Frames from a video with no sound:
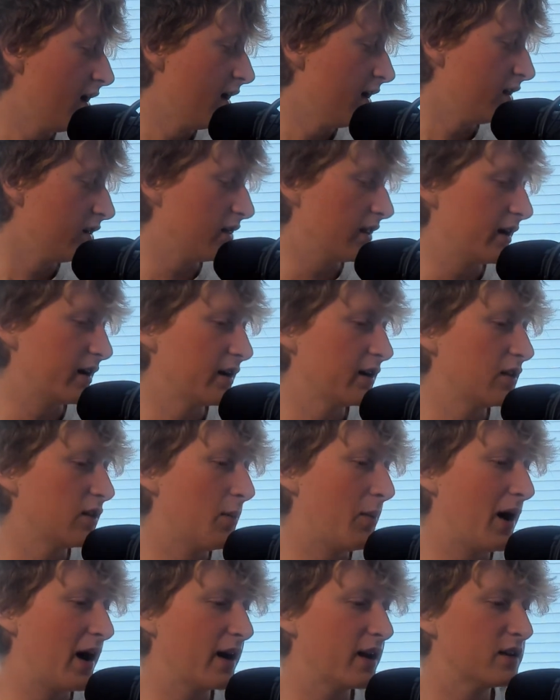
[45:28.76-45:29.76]
letting the
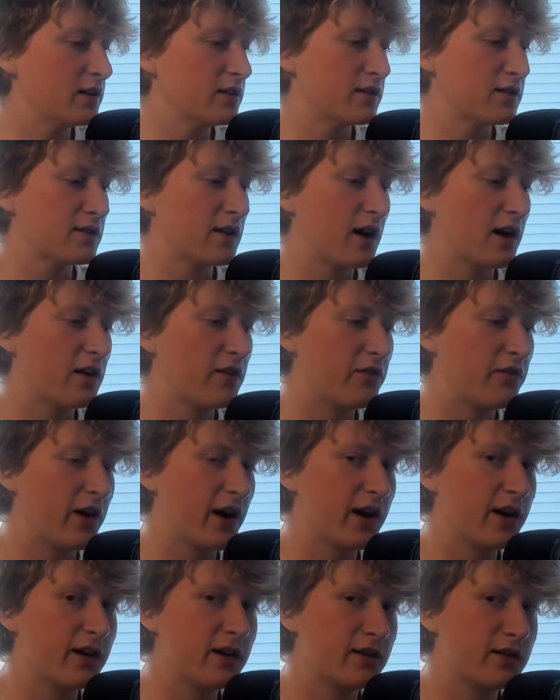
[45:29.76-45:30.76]
body just kind of
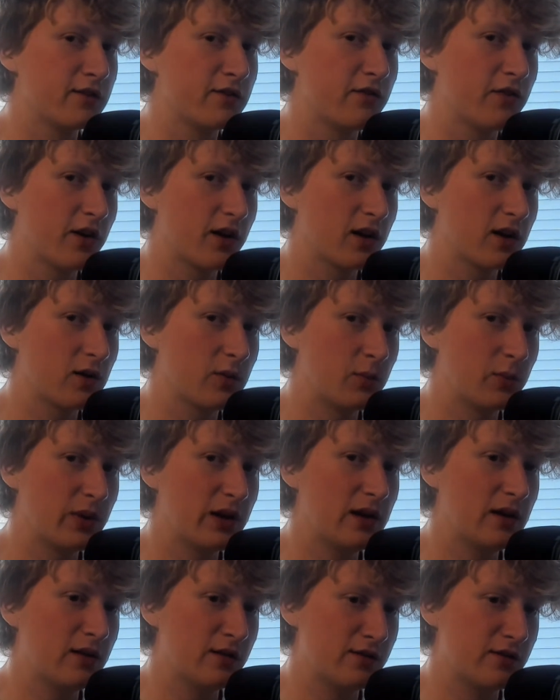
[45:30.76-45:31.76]
find its fucking
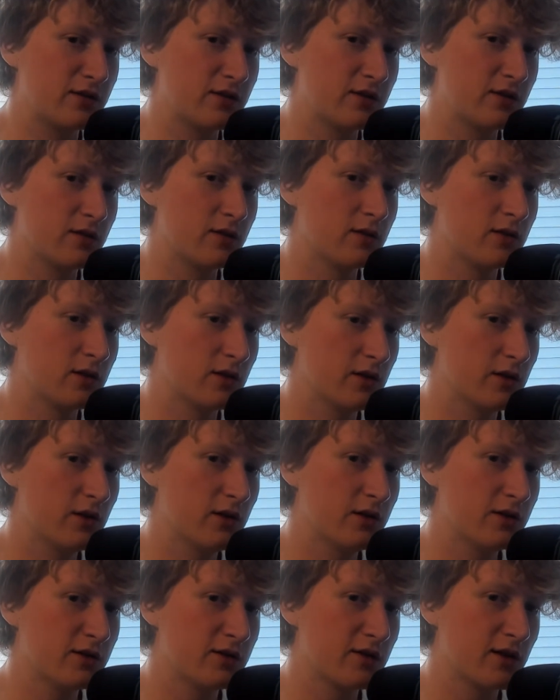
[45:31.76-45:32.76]
peace.
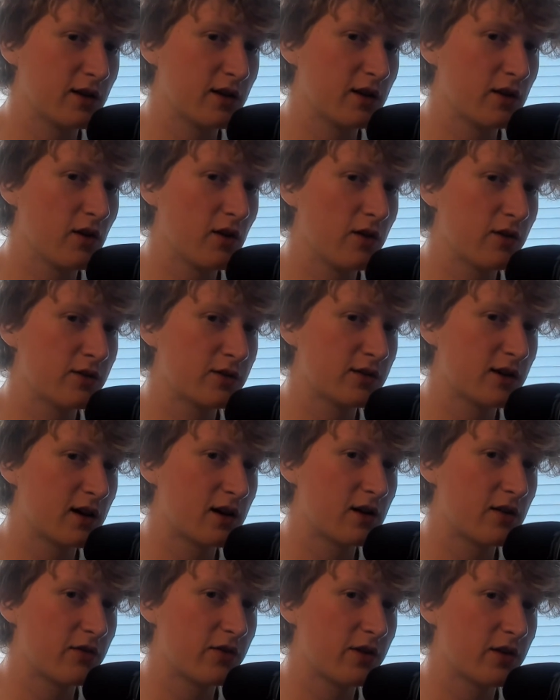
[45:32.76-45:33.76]
It's like you always
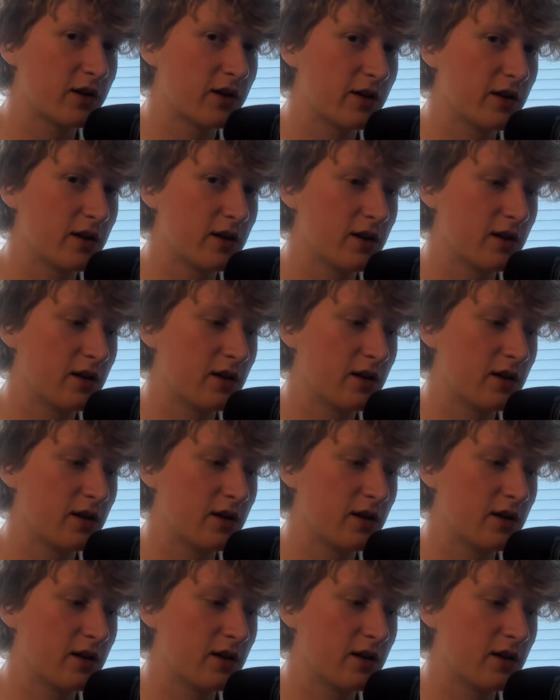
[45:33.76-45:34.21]
gotta fucking